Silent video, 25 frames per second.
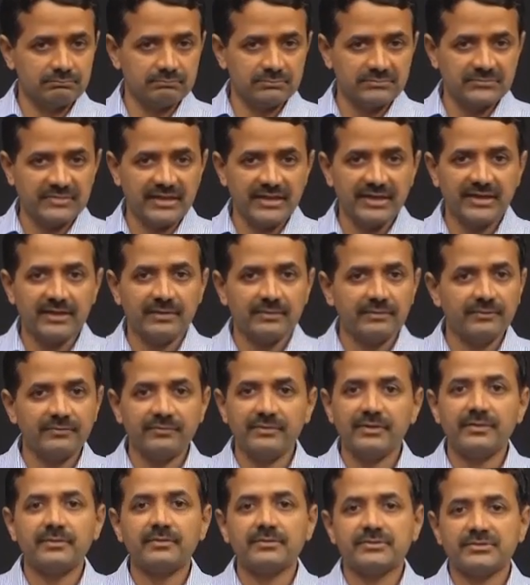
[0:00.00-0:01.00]
They
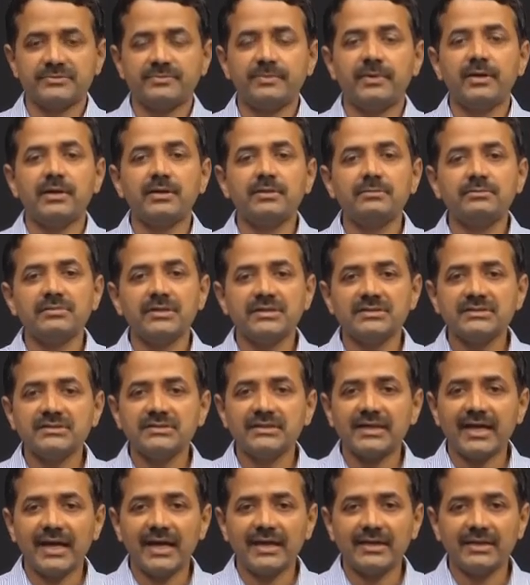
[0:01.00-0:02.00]
we, sperm does
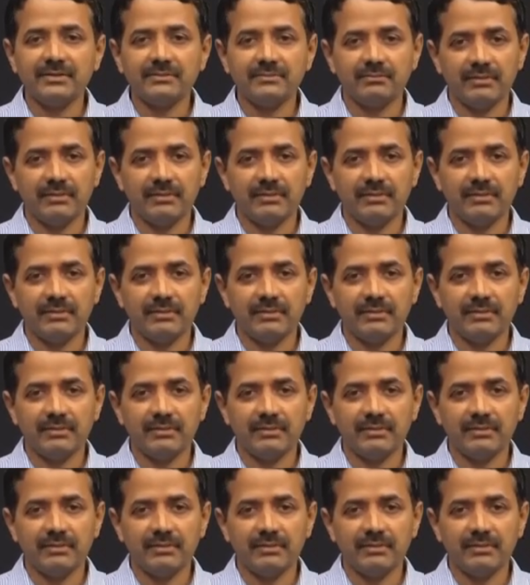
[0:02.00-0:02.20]
not carry